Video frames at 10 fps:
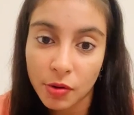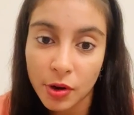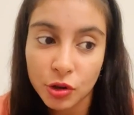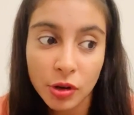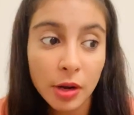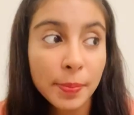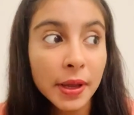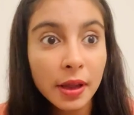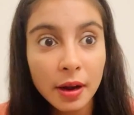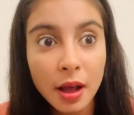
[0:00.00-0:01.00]
retrograde.
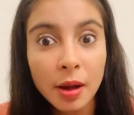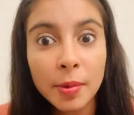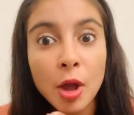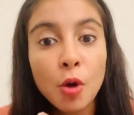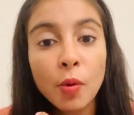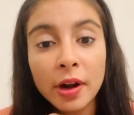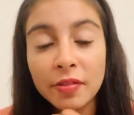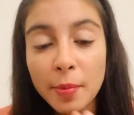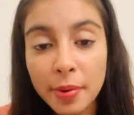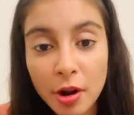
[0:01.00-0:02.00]
Pick it up,
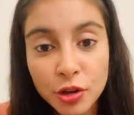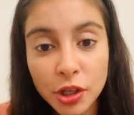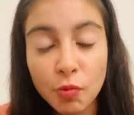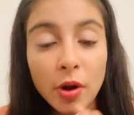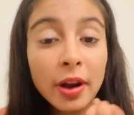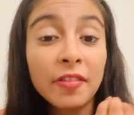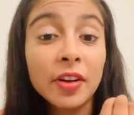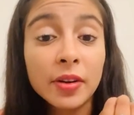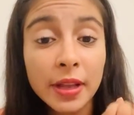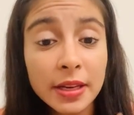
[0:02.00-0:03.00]
whatever project, whatever
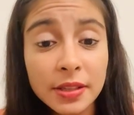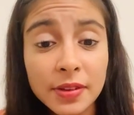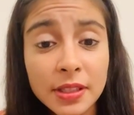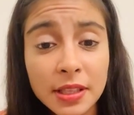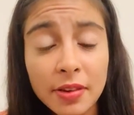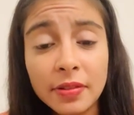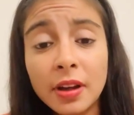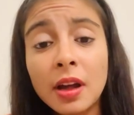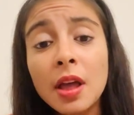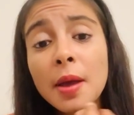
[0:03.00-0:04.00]
creative
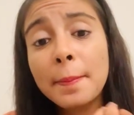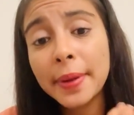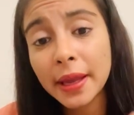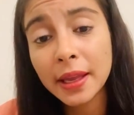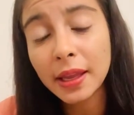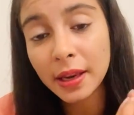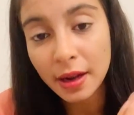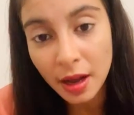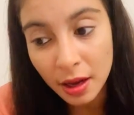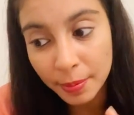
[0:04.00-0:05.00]
endeavor, pick it
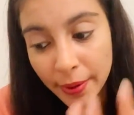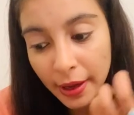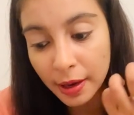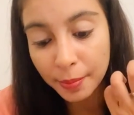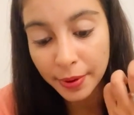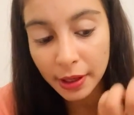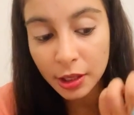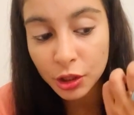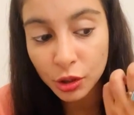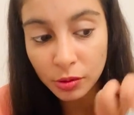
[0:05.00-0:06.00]
up and bring
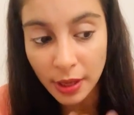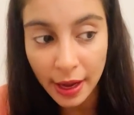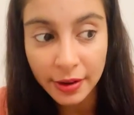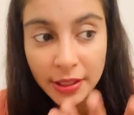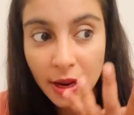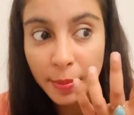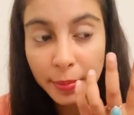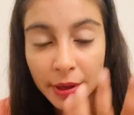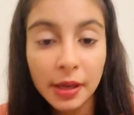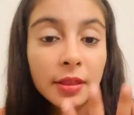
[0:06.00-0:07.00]
it to light and
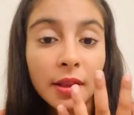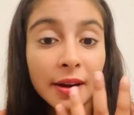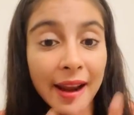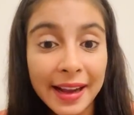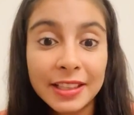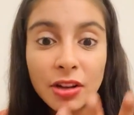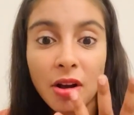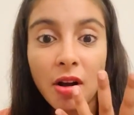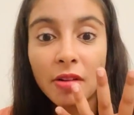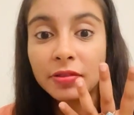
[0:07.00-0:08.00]
breathe the light
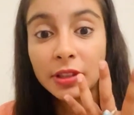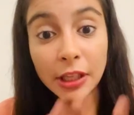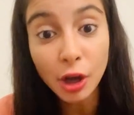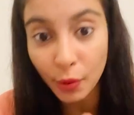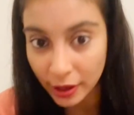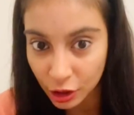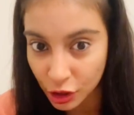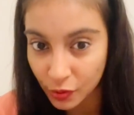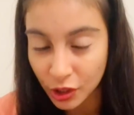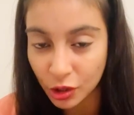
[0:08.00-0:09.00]
of Leo
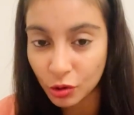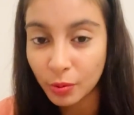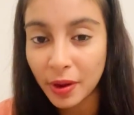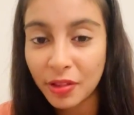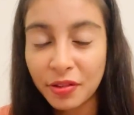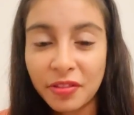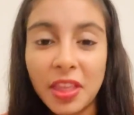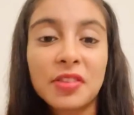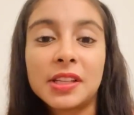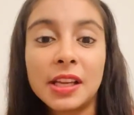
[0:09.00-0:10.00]
energy, which is ruled by the 5th
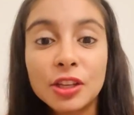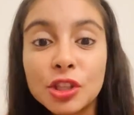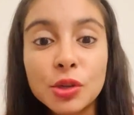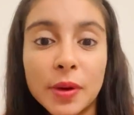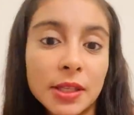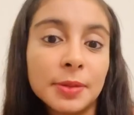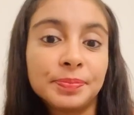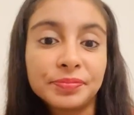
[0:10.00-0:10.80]
house, into it.